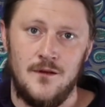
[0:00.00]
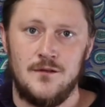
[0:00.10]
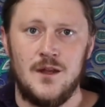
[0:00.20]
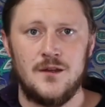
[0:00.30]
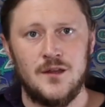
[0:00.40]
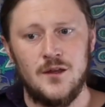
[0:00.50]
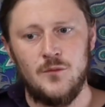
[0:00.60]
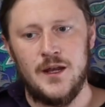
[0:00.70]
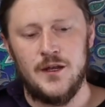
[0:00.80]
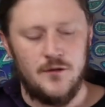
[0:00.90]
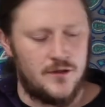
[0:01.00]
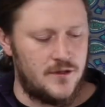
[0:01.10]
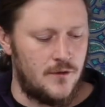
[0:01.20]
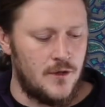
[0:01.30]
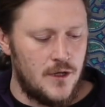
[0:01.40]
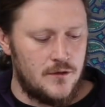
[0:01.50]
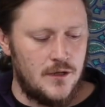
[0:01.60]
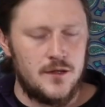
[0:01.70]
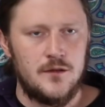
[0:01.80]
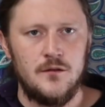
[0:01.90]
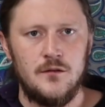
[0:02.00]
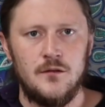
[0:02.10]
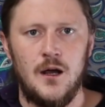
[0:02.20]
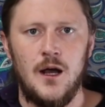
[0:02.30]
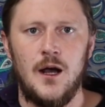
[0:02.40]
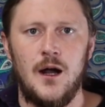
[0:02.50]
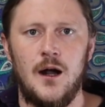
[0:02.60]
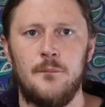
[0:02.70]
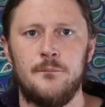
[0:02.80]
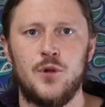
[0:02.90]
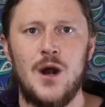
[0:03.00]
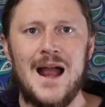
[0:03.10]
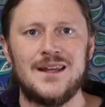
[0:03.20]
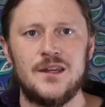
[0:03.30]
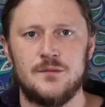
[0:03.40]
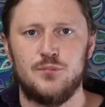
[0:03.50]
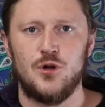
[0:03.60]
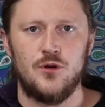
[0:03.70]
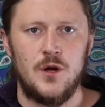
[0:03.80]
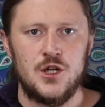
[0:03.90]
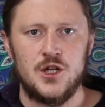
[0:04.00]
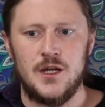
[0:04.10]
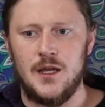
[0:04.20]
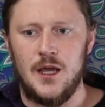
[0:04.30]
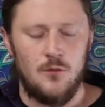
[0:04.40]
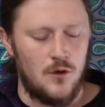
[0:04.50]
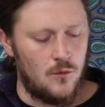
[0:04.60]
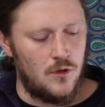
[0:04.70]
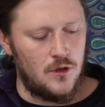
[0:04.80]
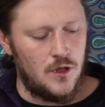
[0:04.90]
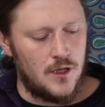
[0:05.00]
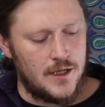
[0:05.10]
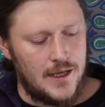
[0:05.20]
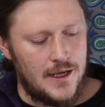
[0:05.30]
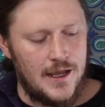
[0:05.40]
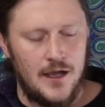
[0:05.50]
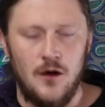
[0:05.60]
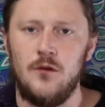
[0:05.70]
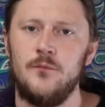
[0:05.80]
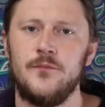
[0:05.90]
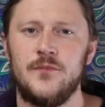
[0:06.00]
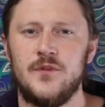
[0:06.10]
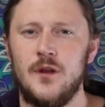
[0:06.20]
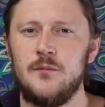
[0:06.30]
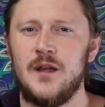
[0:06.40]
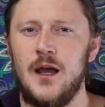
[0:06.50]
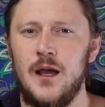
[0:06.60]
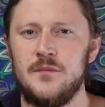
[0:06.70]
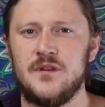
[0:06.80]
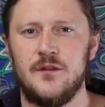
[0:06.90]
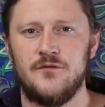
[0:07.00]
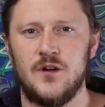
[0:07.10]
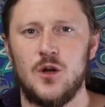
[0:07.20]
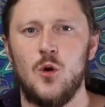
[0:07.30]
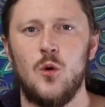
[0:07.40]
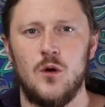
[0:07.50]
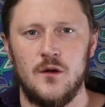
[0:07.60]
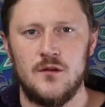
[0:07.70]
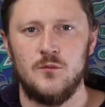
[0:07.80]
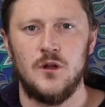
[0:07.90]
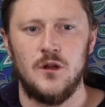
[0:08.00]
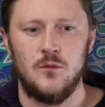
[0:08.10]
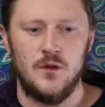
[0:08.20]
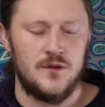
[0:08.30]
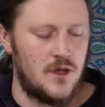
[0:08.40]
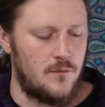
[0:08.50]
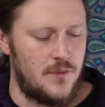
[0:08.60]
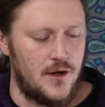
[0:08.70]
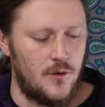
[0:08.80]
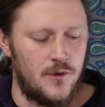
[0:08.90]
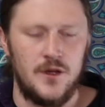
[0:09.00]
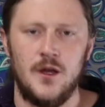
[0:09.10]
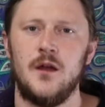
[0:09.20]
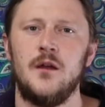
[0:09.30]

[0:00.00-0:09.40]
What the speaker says: so that's a good way to do it too. So let's do a practice progression now where we'll look at how sometimes different chords will sound better when you